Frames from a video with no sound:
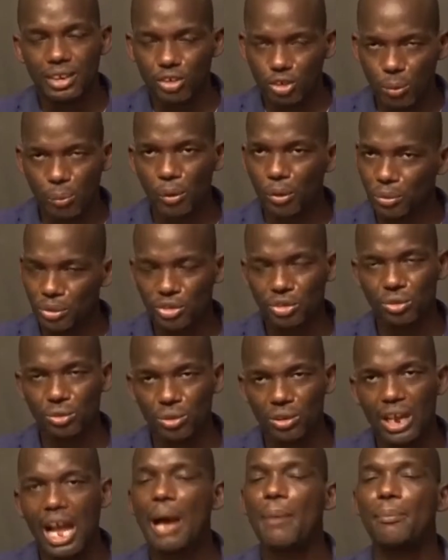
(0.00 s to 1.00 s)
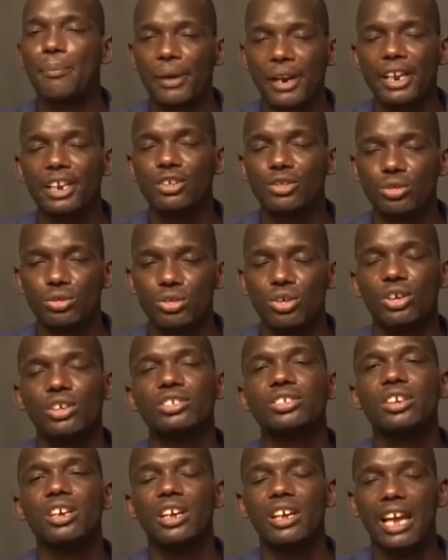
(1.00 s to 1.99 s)
promise you, I'm praying to
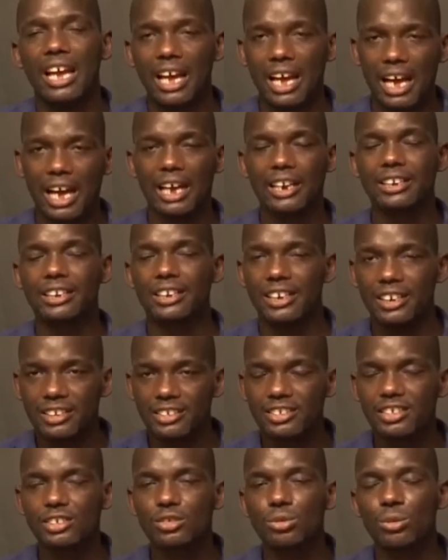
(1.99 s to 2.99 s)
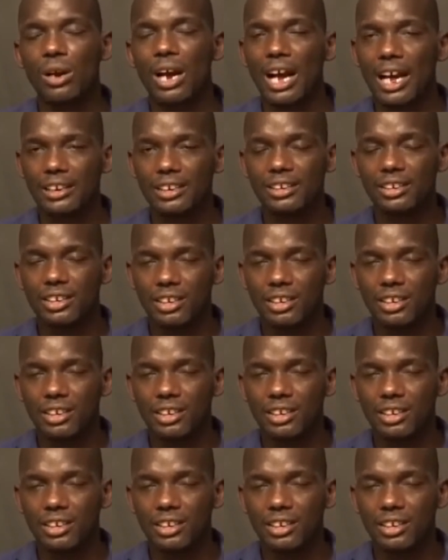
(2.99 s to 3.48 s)
God at least to add